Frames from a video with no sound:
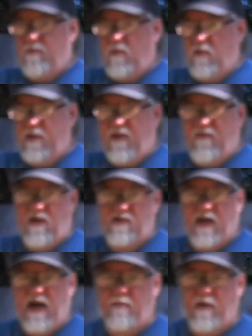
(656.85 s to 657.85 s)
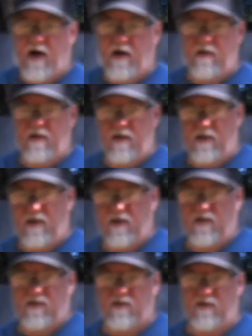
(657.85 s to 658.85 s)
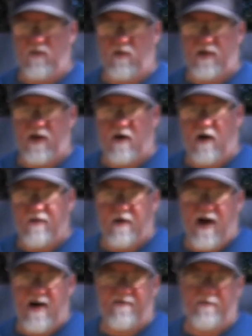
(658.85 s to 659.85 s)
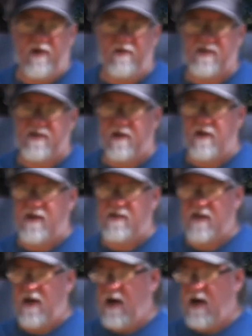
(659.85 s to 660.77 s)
when they first came out, what they call their Half Moon series.